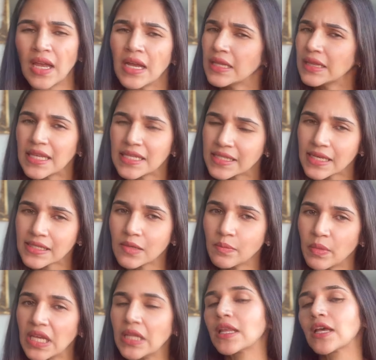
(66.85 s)
This doesn't
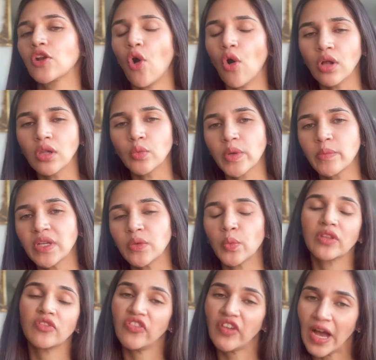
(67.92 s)
mean that all women
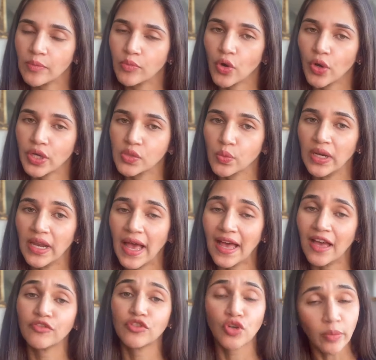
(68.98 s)
with fibroids will
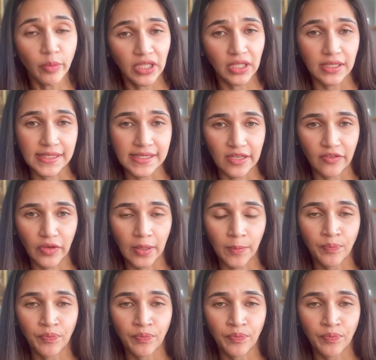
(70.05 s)
have trouble conceiving.